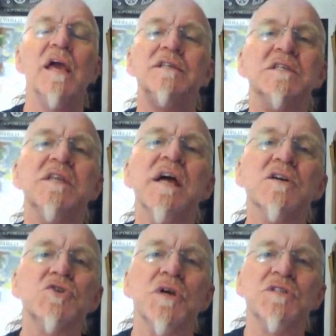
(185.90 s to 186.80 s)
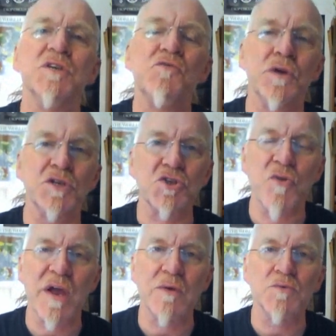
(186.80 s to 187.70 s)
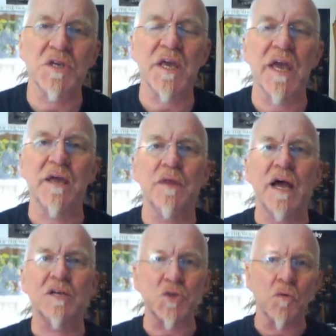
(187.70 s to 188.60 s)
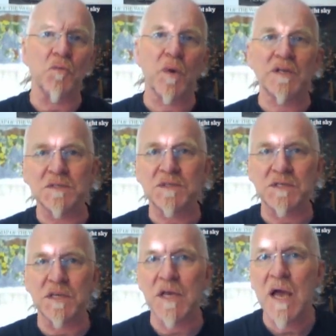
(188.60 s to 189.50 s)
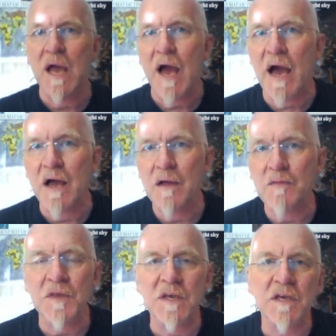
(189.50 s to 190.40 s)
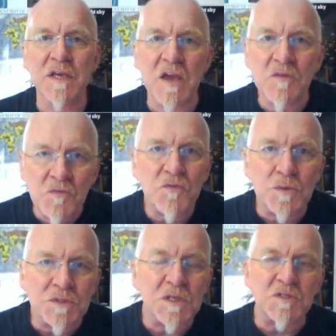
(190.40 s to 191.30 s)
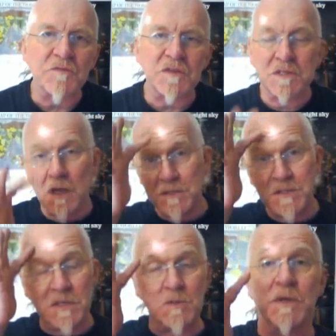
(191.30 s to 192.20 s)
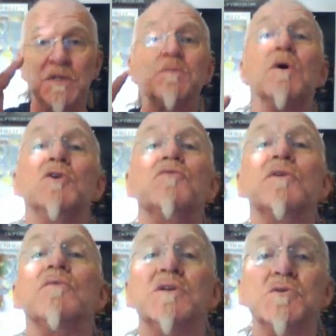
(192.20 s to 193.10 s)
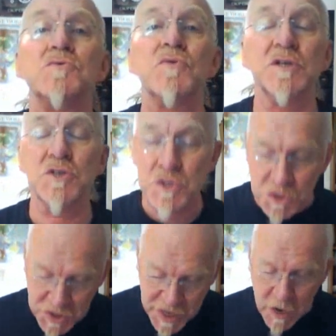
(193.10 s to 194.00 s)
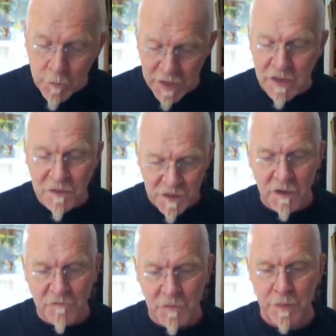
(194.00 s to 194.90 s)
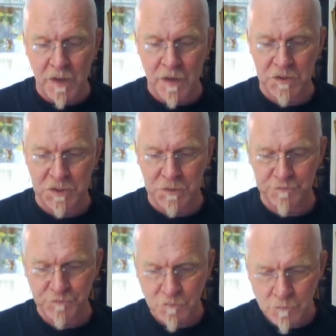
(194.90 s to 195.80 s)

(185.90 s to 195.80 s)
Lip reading: It is now treading fresh ground again as of Wednesday, and the influences of this last 6 weeks, Mercury retrograde, should now be a thing of the past.